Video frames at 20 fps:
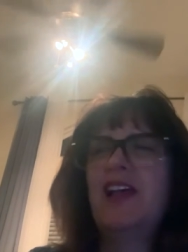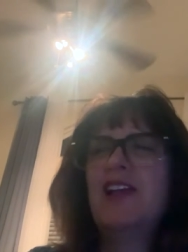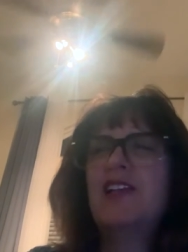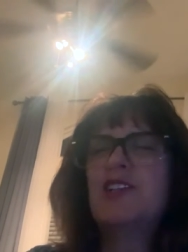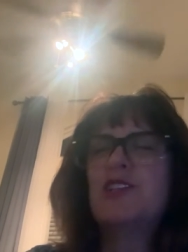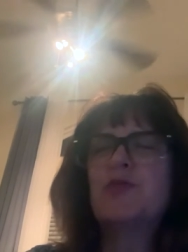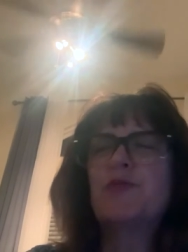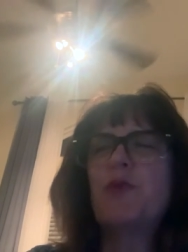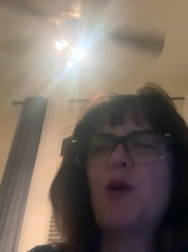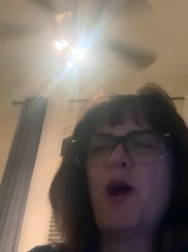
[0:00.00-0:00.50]

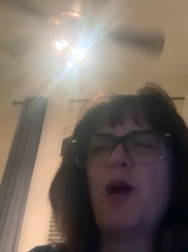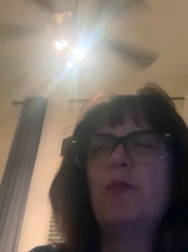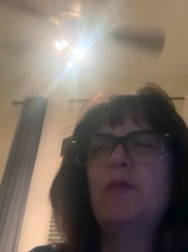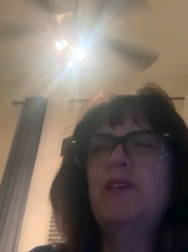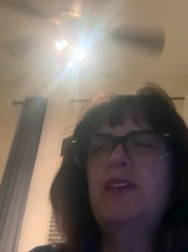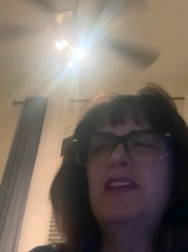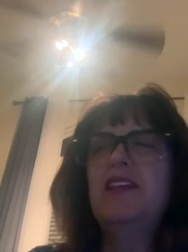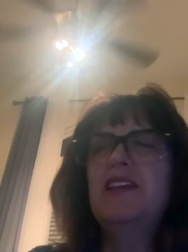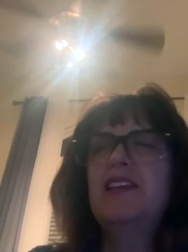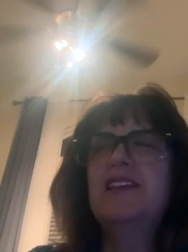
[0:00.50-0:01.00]

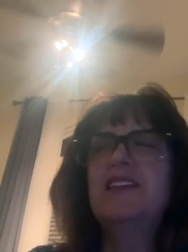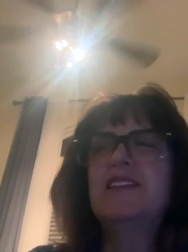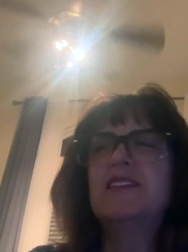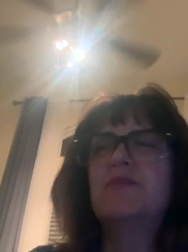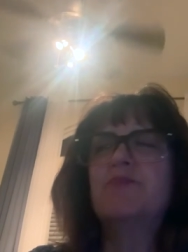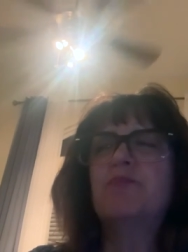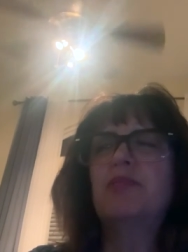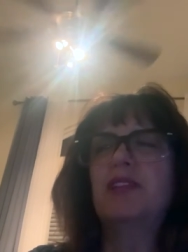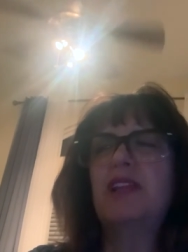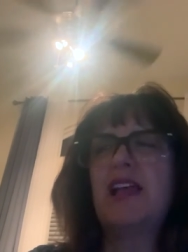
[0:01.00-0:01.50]
Swami
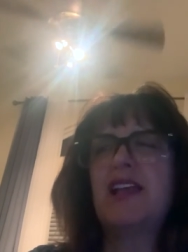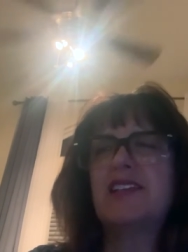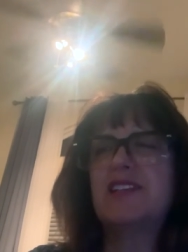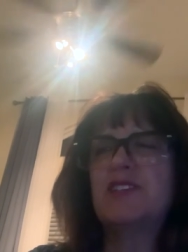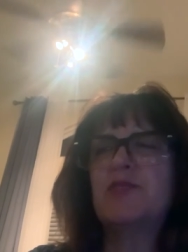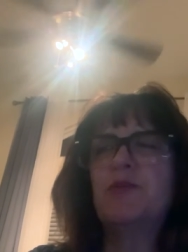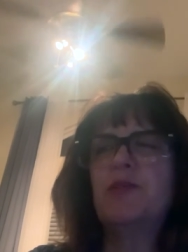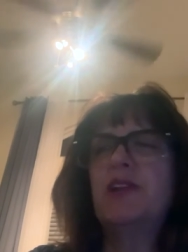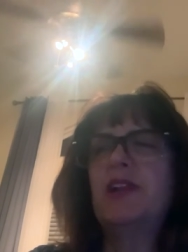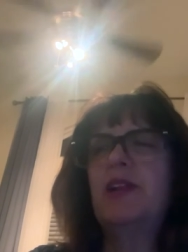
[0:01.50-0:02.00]
is
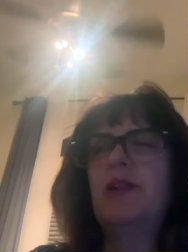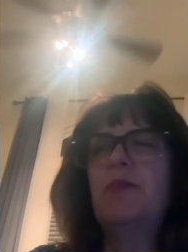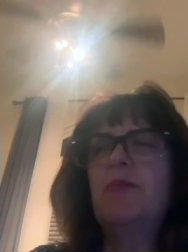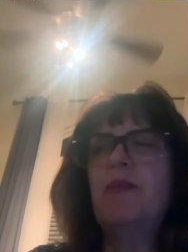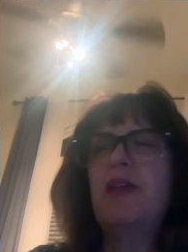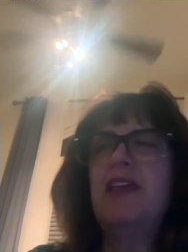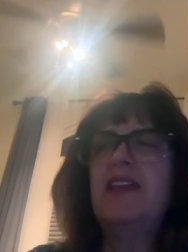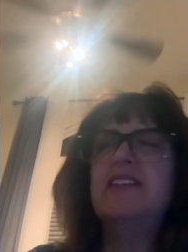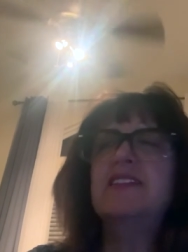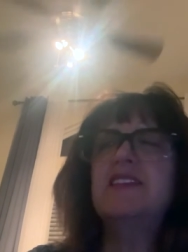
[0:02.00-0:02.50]
blessed with an
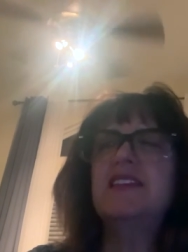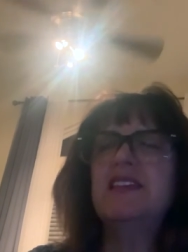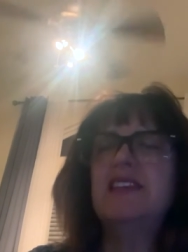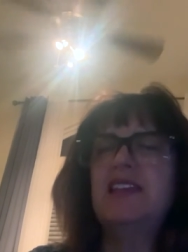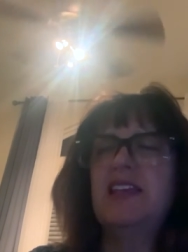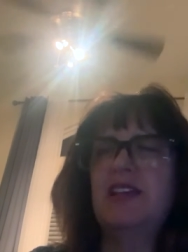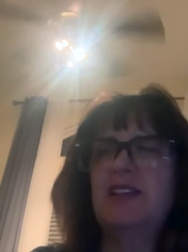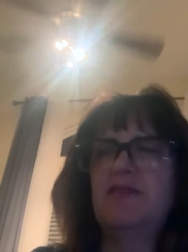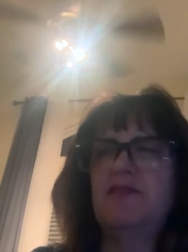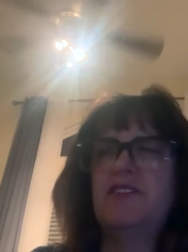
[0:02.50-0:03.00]

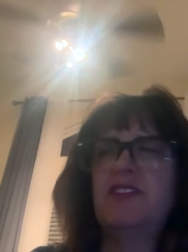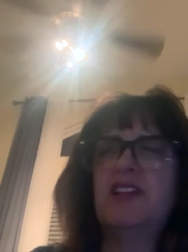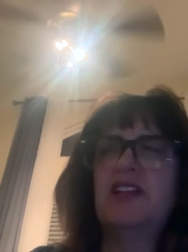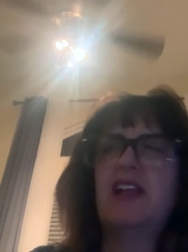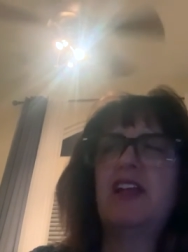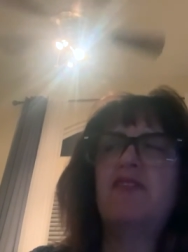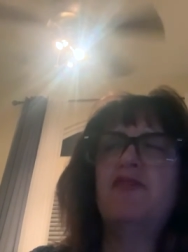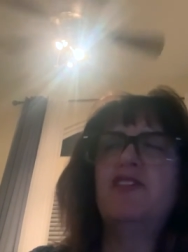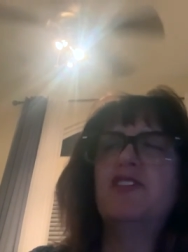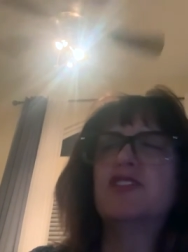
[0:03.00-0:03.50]
amazing gift,
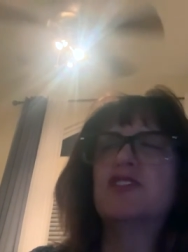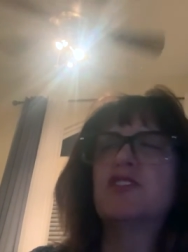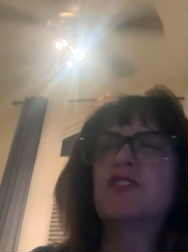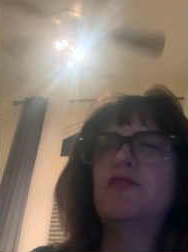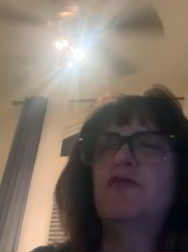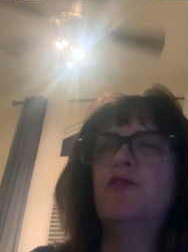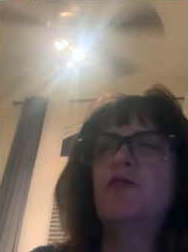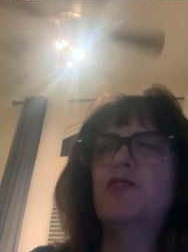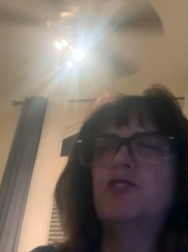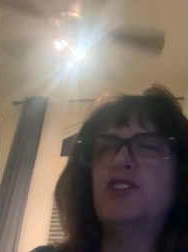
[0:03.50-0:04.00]
and I feel so
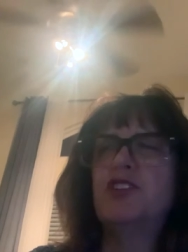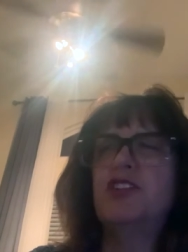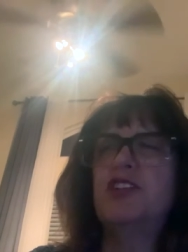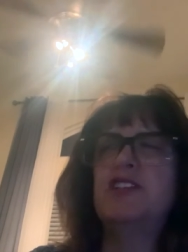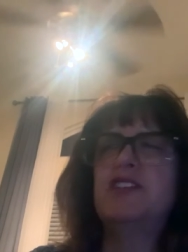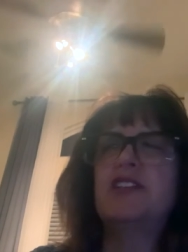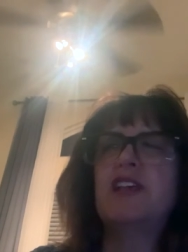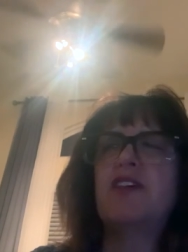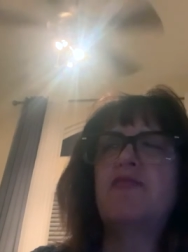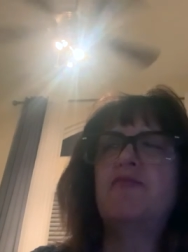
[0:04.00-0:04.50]

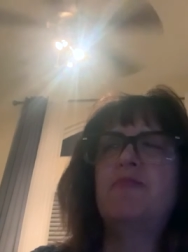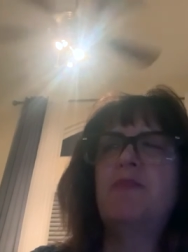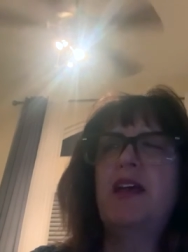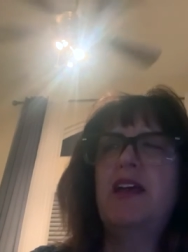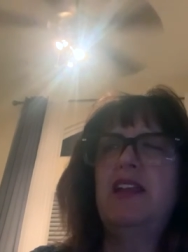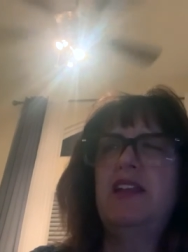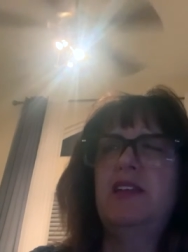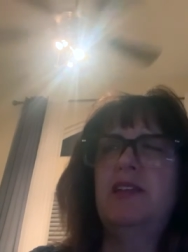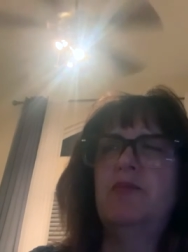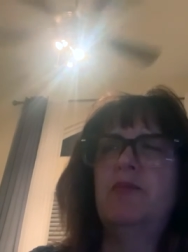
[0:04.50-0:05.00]
fortunate to have
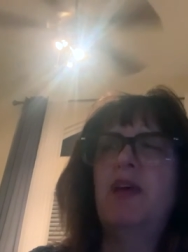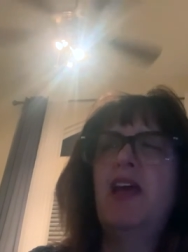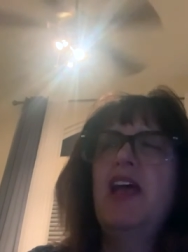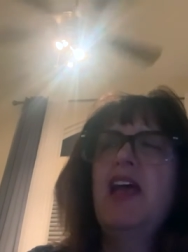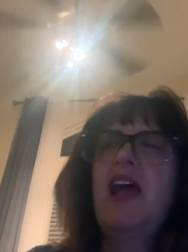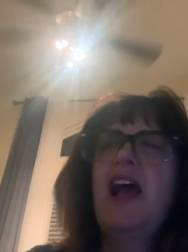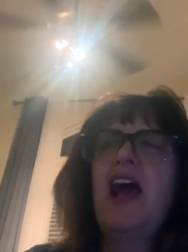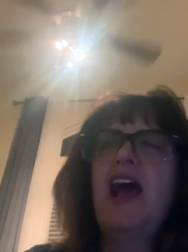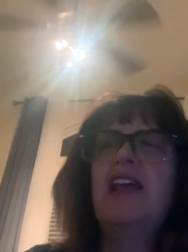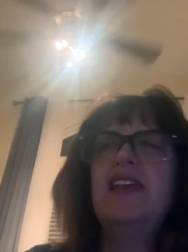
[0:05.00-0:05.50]
met him.
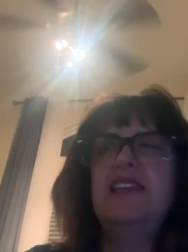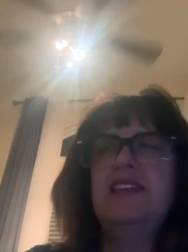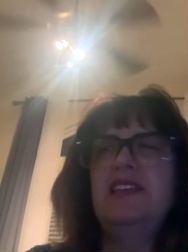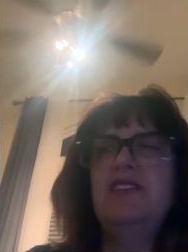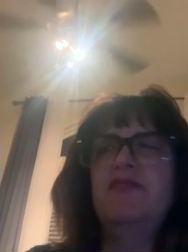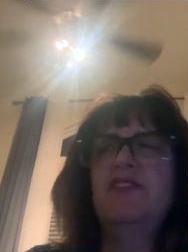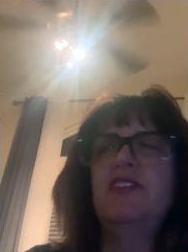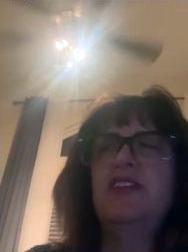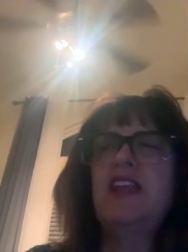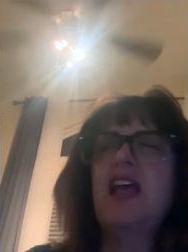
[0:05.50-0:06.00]
I
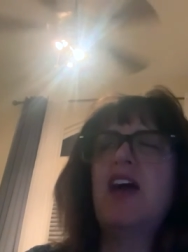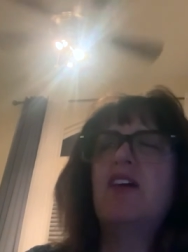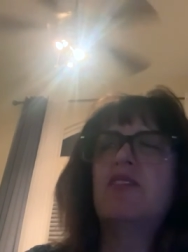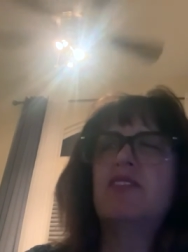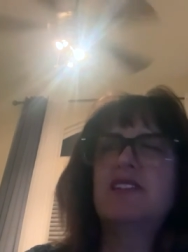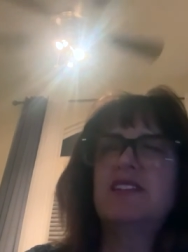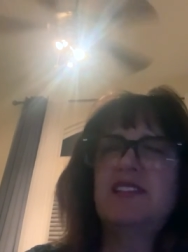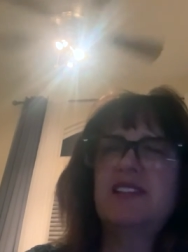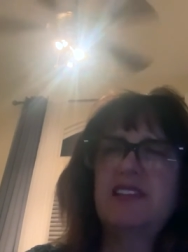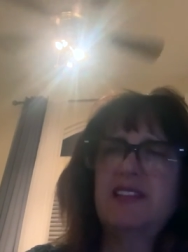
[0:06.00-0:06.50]
even now
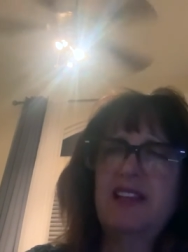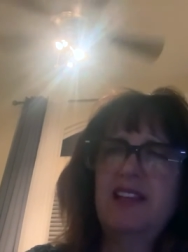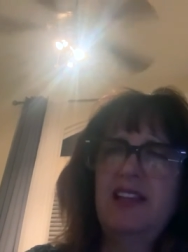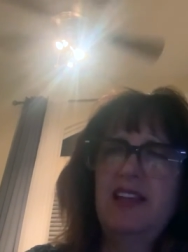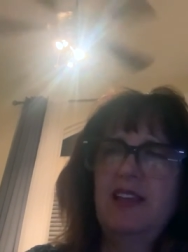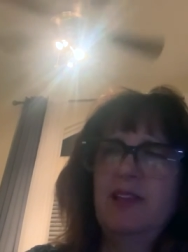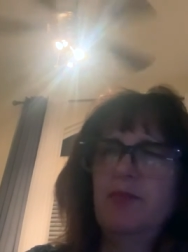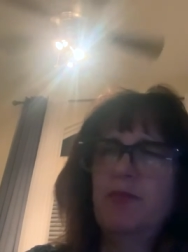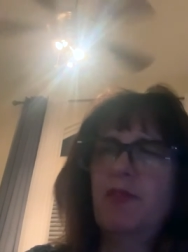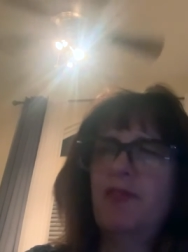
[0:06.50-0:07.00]
consider
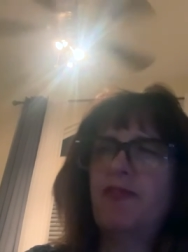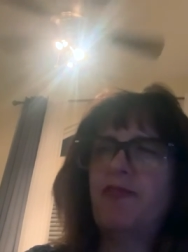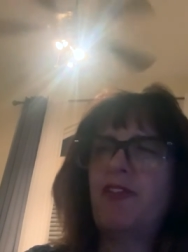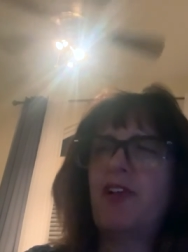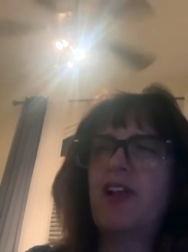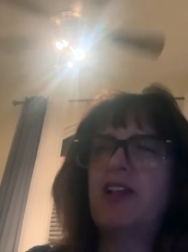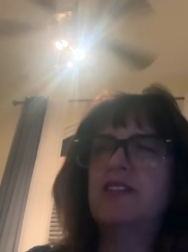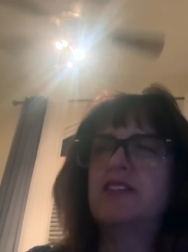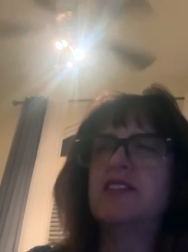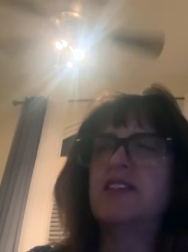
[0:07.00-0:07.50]
him a
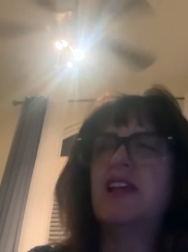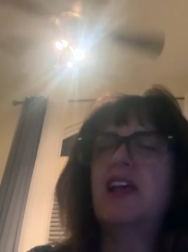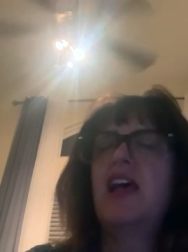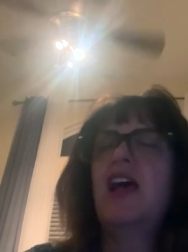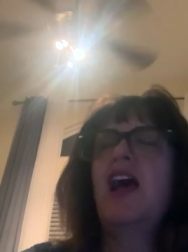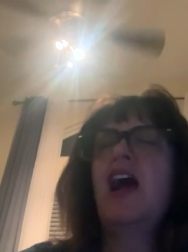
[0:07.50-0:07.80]
friend.